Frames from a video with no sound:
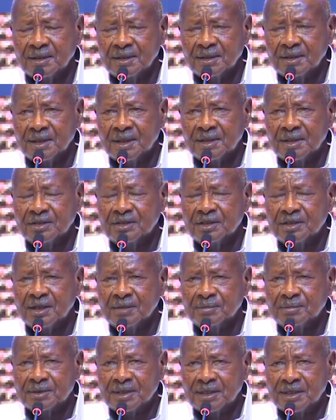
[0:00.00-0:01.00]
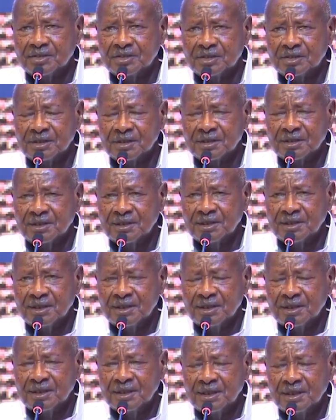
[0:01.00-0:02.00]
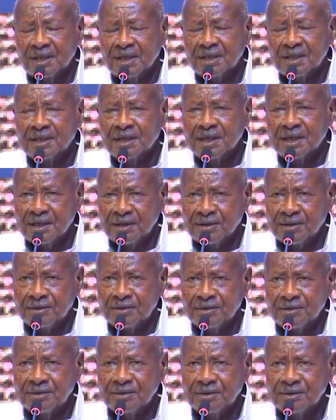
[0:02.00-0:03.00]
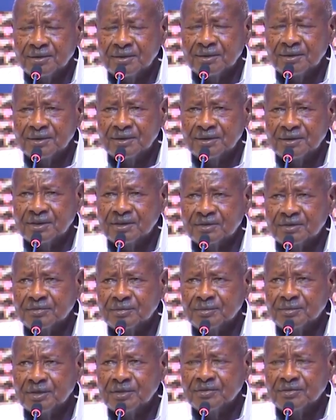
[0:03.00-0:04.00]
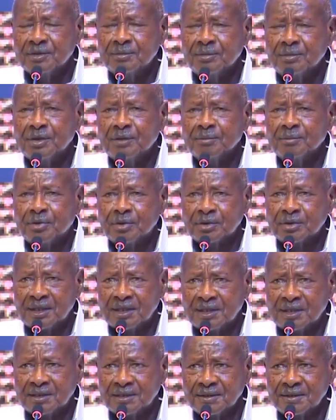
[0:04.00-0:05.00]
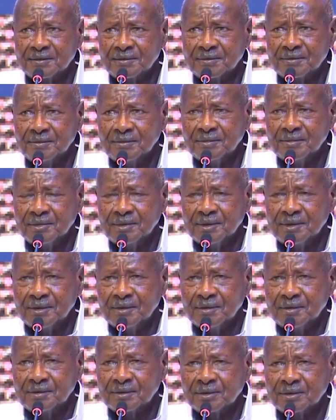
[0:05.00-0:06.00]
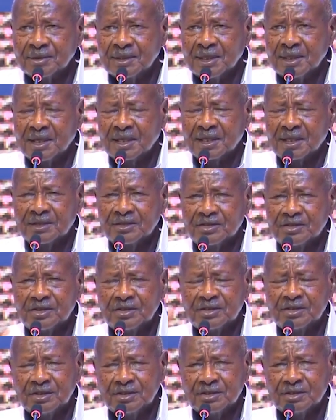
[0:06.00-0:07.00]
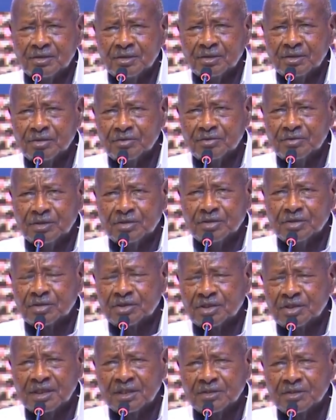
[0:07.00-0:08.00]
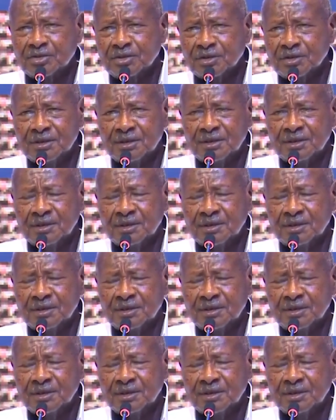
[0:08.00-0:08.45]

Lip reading: And it helped us. And now, it is even more important. Because I can see there's a lot of intoxication.